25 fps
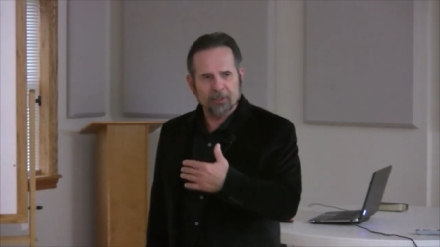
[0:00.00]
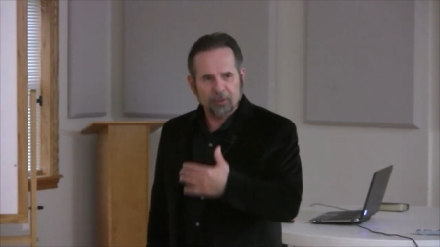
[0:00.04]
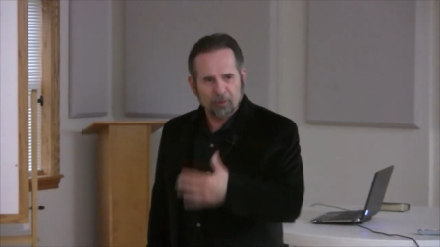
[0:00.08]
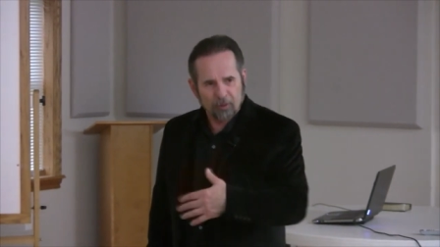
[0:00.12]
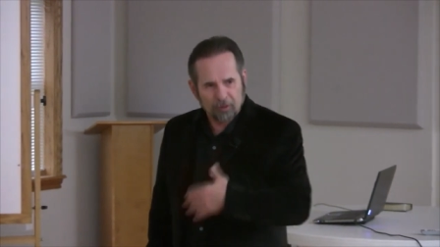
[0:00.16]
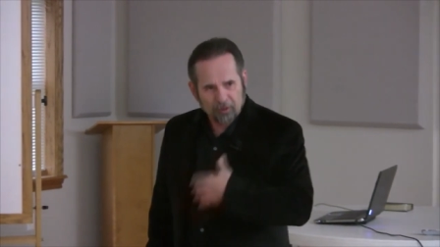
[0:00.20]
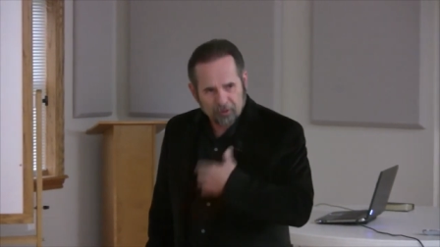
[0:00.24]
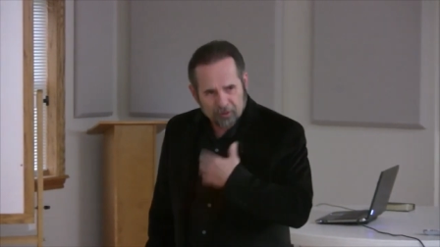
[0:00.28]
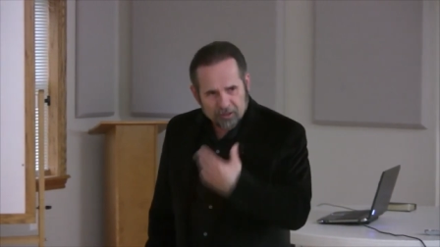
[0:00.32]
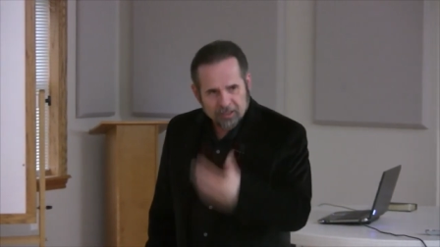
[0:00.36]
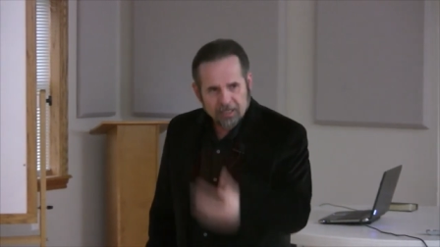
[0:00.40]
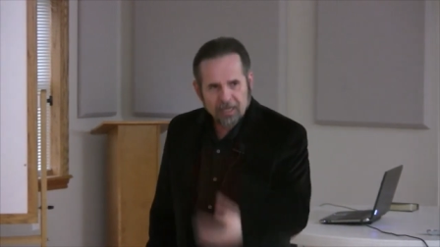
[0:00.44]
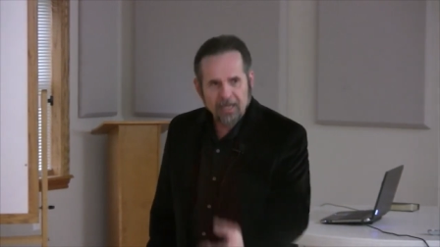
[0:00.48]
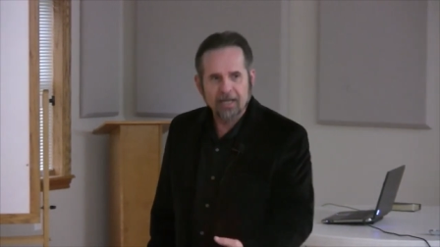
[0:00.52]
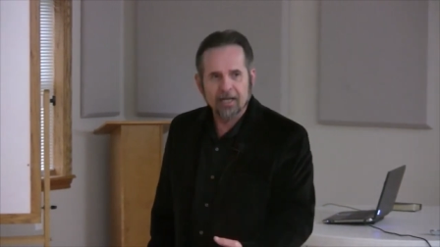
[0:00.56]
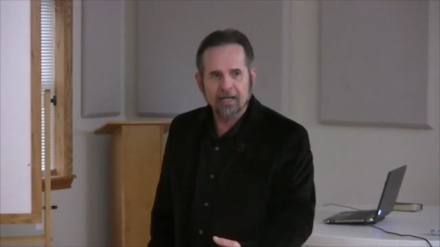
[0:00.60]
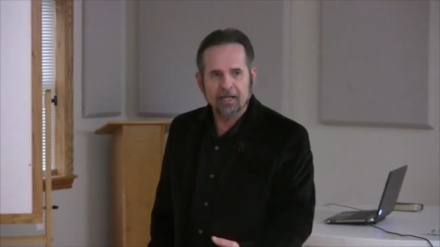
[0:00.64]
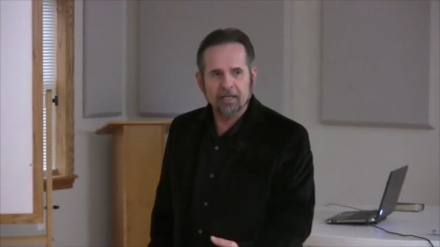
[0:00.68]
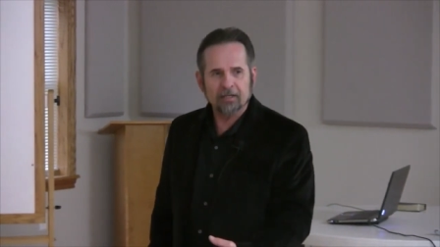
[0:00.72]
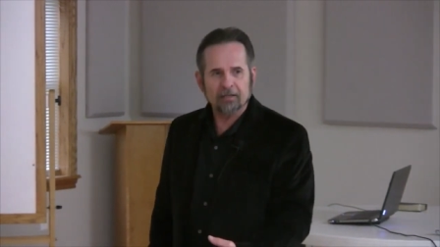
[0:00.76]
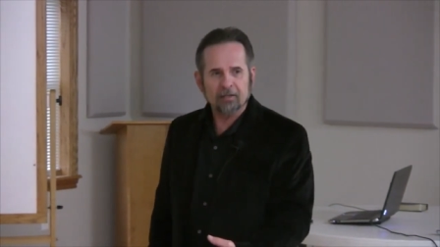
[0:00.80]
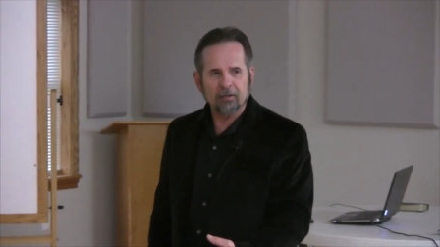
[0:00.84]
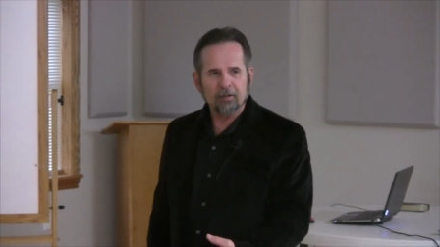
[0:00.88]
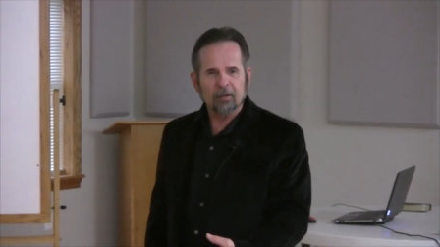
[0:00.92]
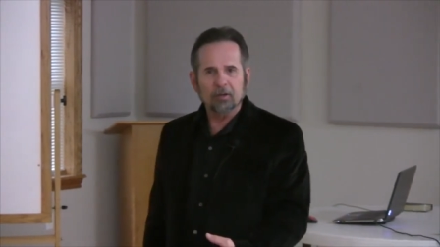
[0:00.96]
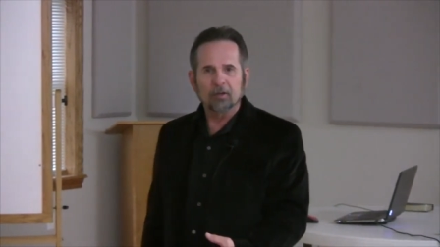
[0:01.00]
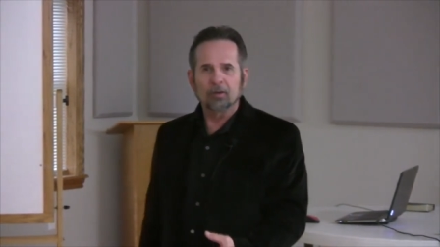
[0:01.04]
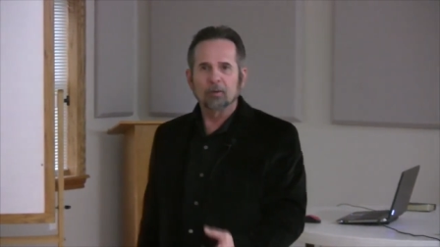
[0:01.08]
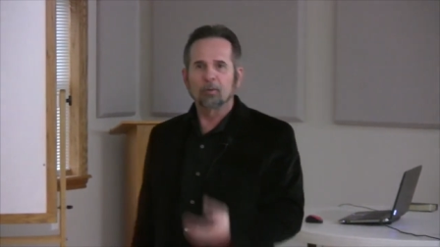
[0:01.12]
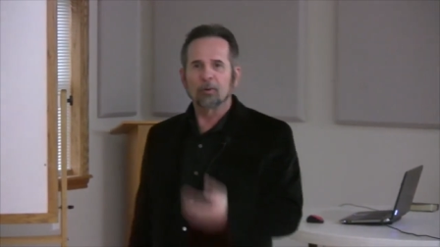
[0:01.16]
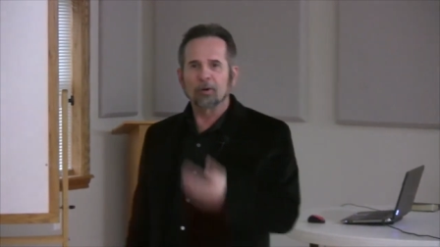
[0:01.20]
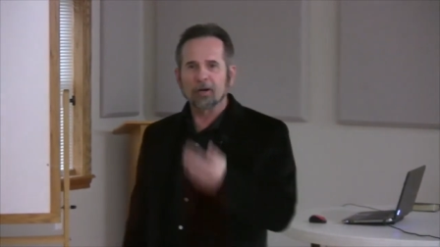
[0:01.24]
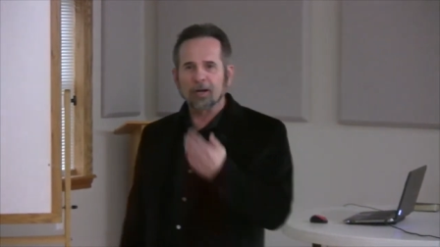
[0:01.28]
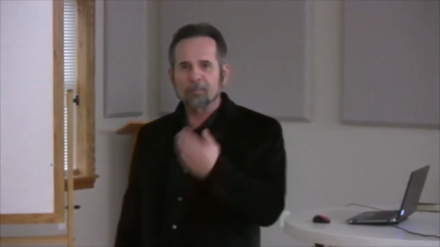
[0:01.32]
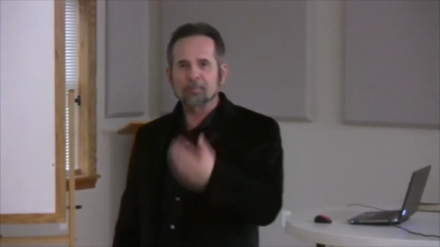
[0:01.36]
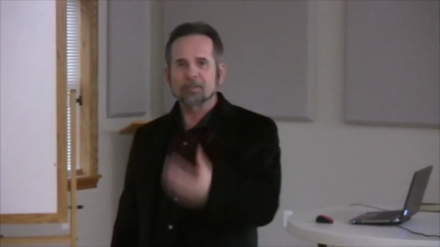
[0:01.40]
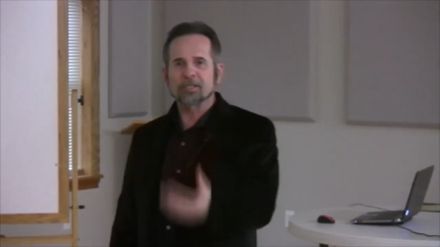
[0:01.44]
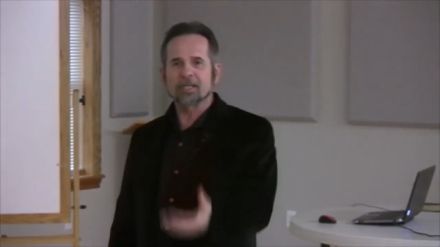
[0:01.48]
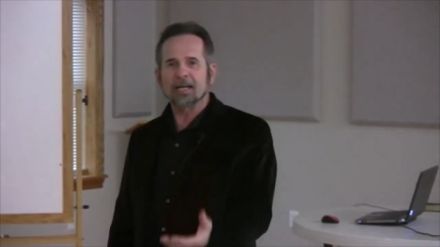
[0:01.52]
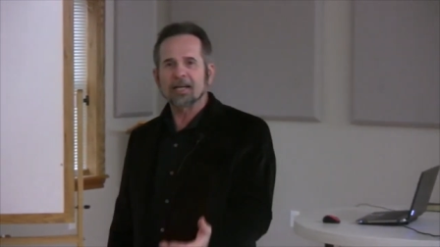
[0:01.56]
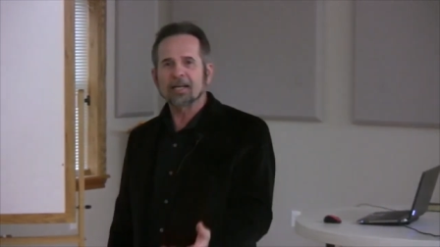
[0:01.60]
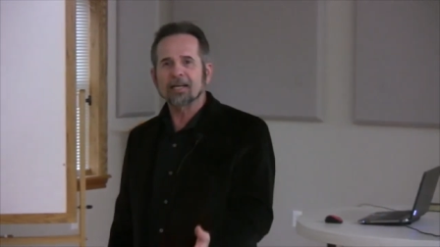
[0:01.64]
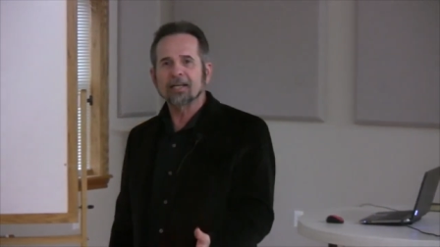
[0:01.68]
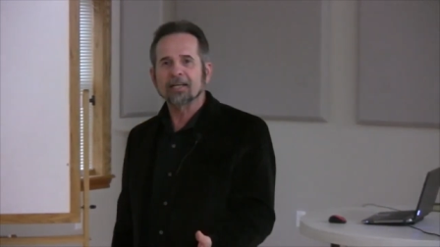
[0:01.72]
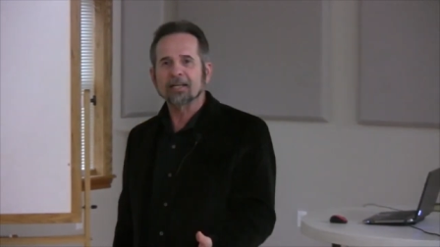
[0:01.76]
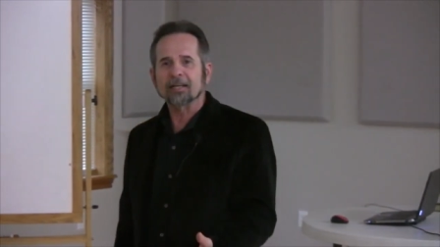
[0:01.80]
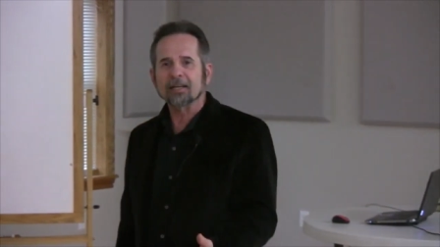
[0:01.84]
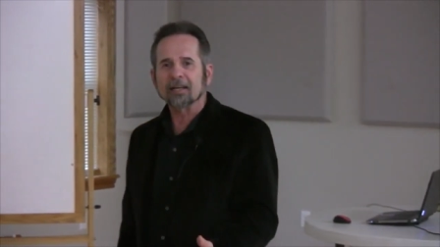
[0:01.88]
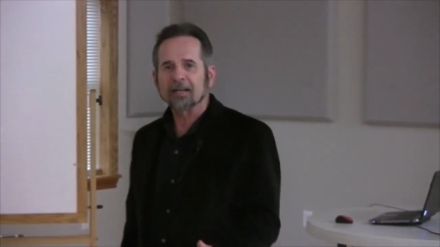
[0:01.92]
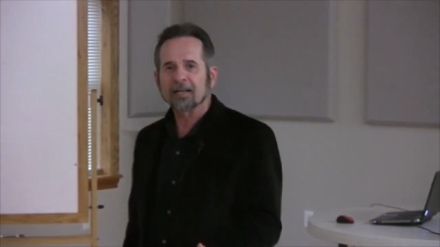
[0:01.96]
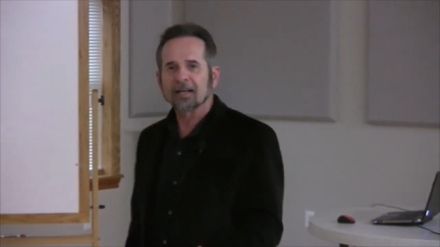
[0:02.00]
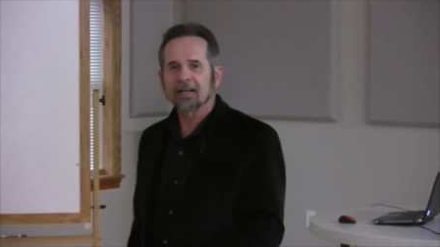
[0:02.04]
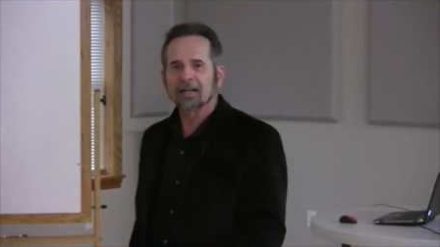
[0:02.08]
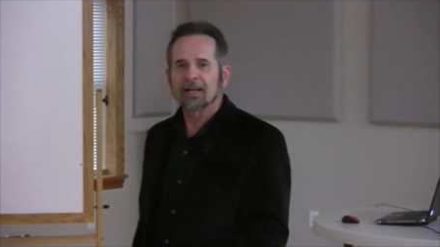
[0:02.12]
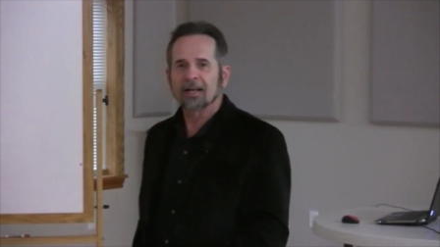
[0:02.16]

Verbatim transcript: Do you understand what I'm saying?